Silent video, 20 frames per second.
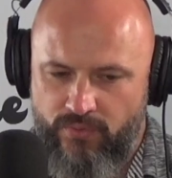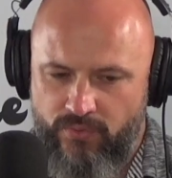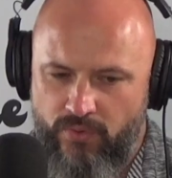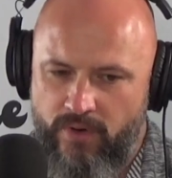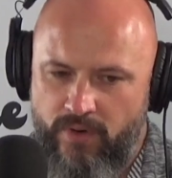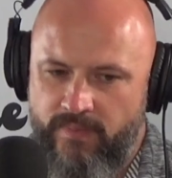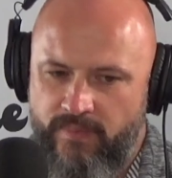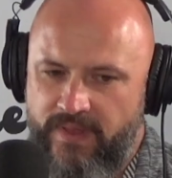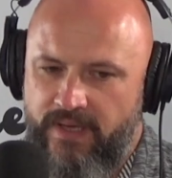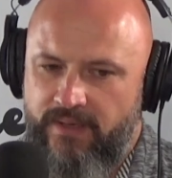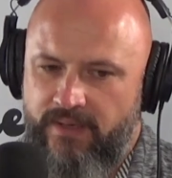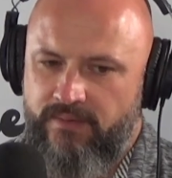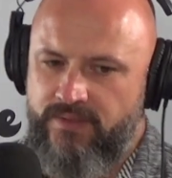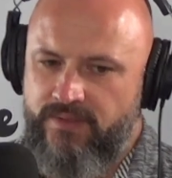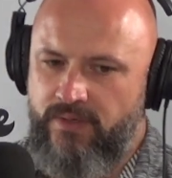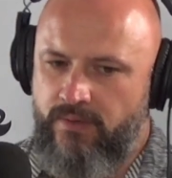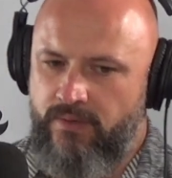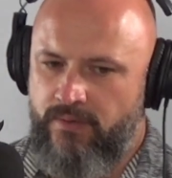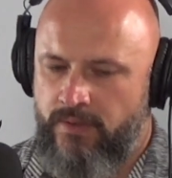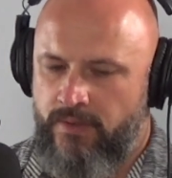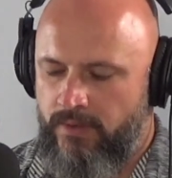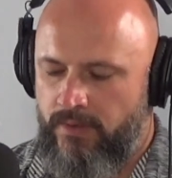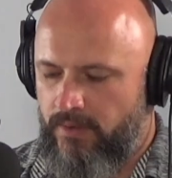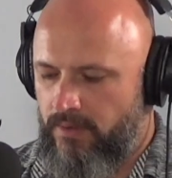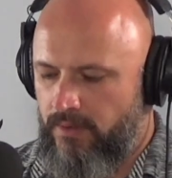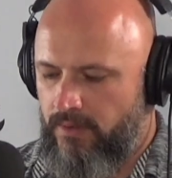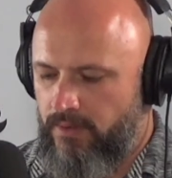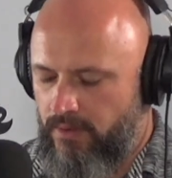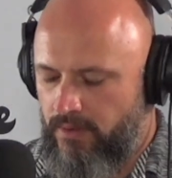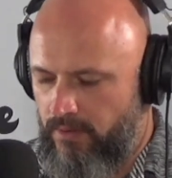that, so
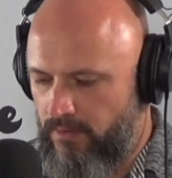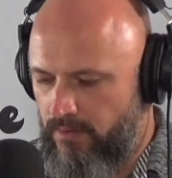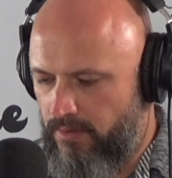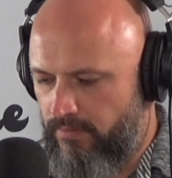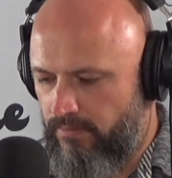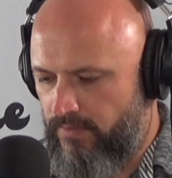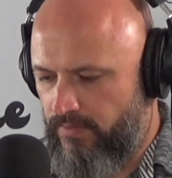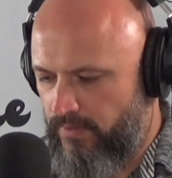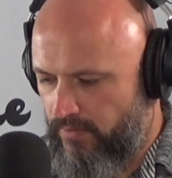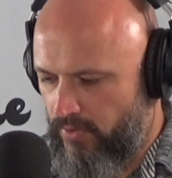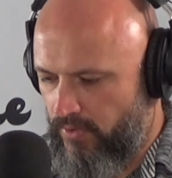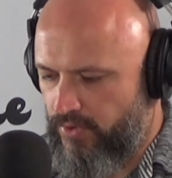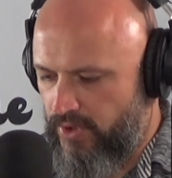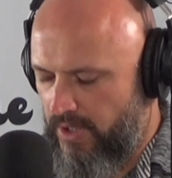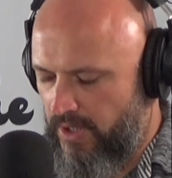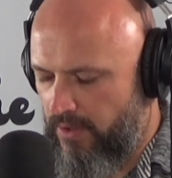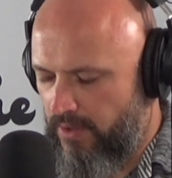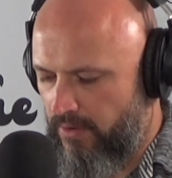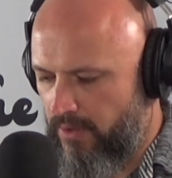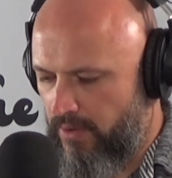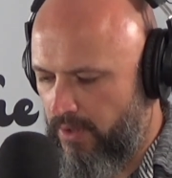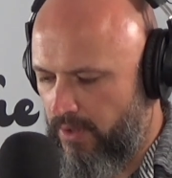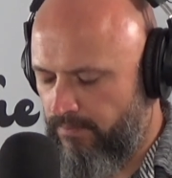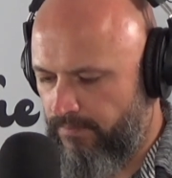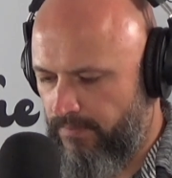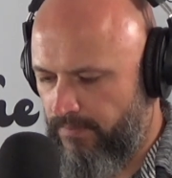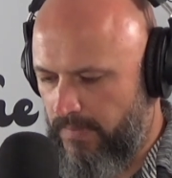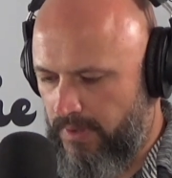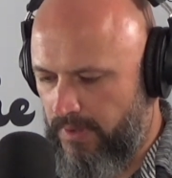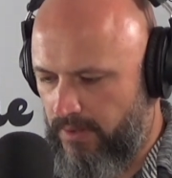you, you've, you've got your area,
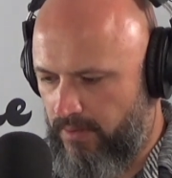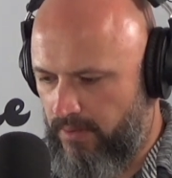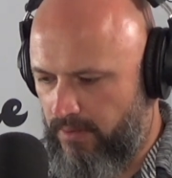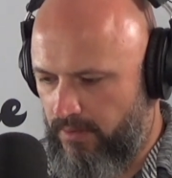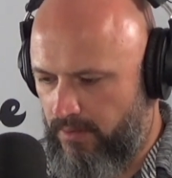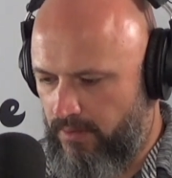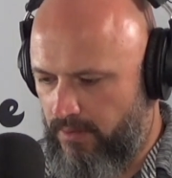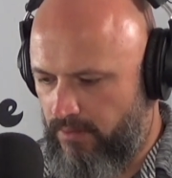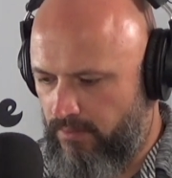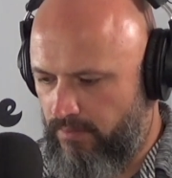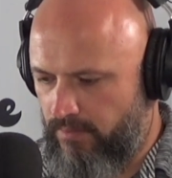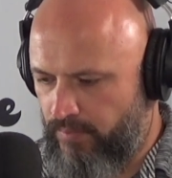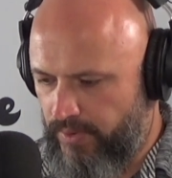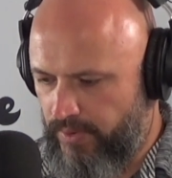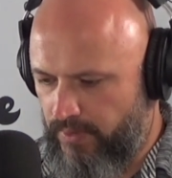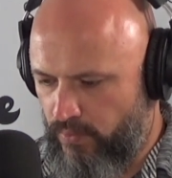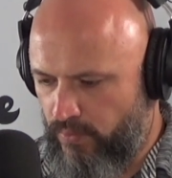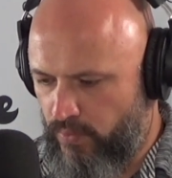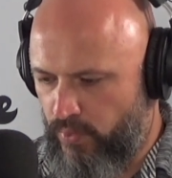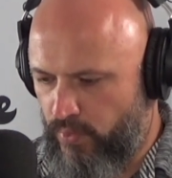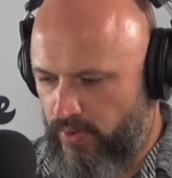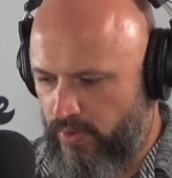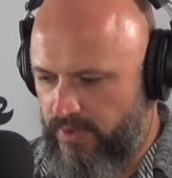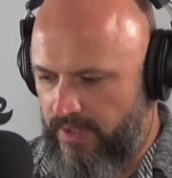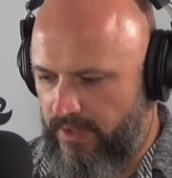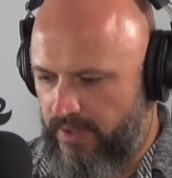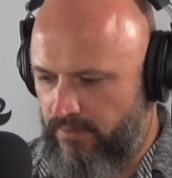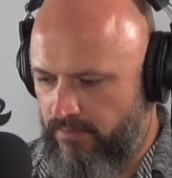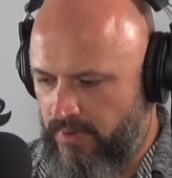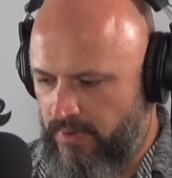you, you put the water
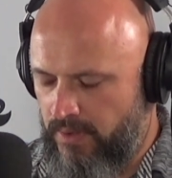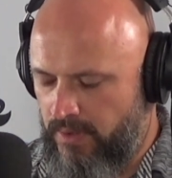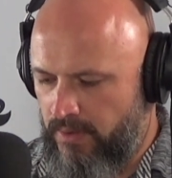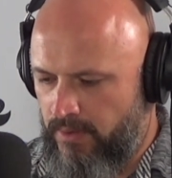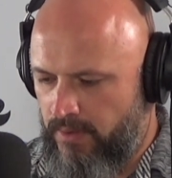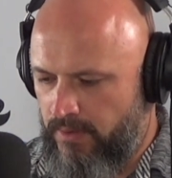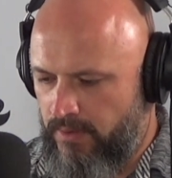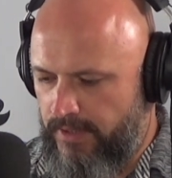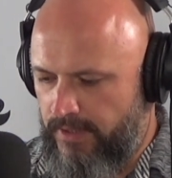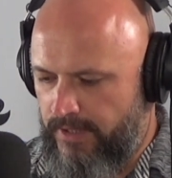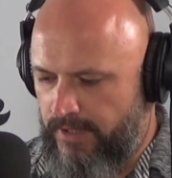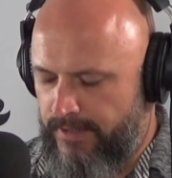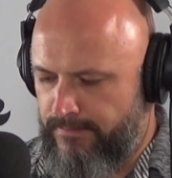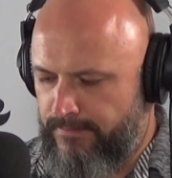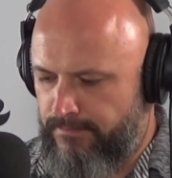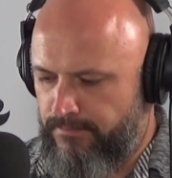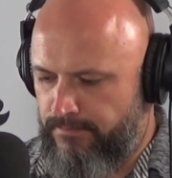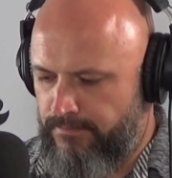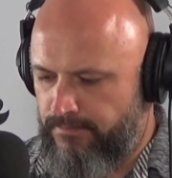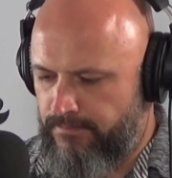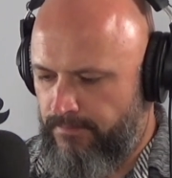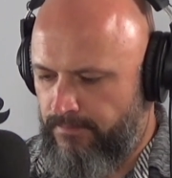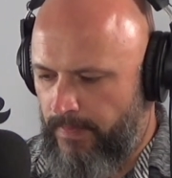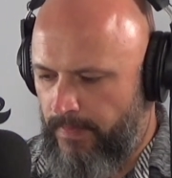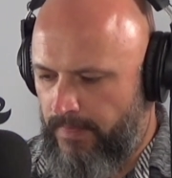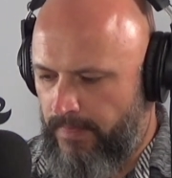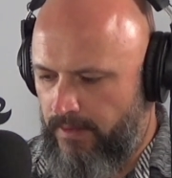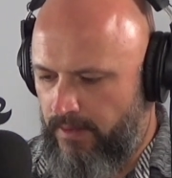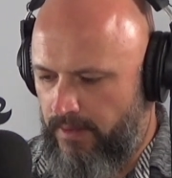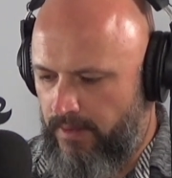down, um,
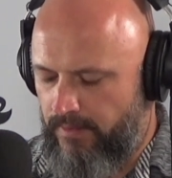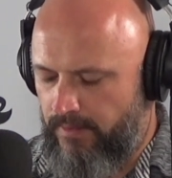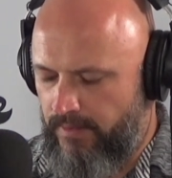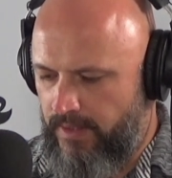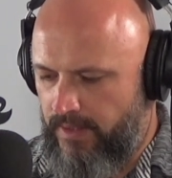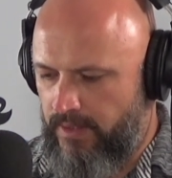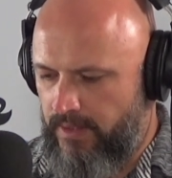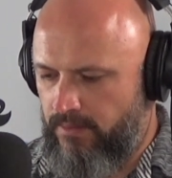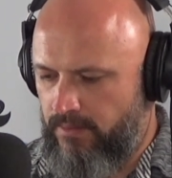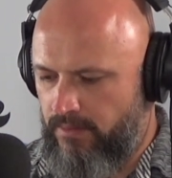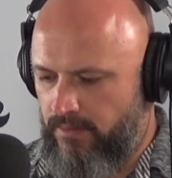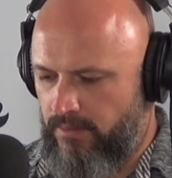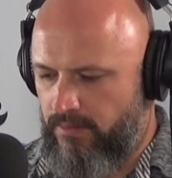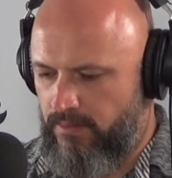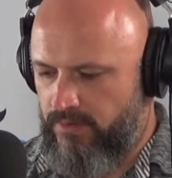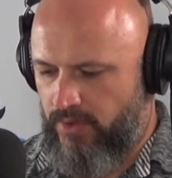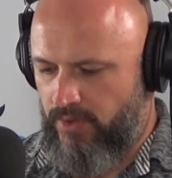and then so you